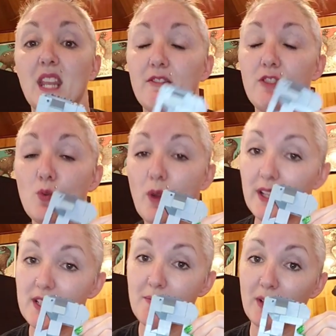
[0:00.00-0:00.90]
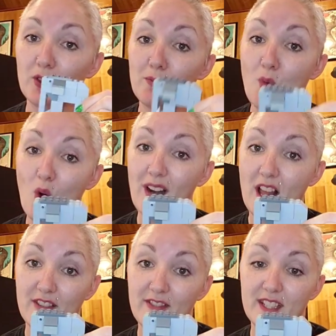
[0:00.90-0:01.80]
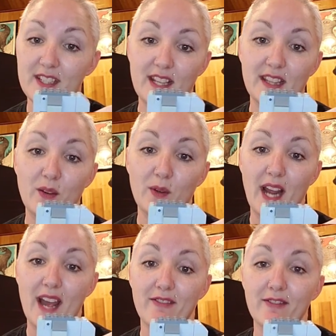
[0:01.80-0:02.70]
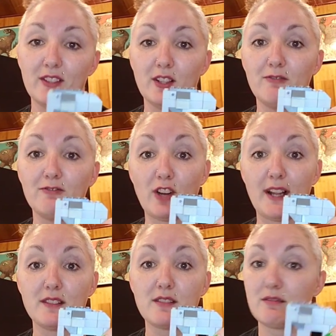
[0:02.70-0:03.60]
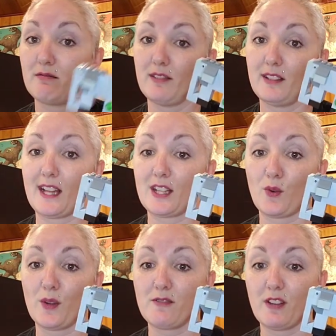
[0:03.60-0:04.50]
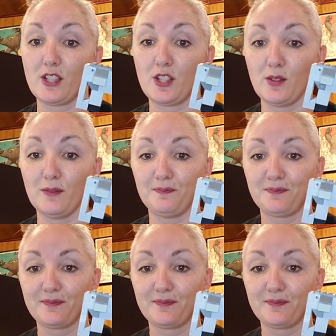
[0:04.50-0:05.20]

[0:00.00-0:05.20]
If you wanted to build more elephants, then they would have friends, and that's always fun too.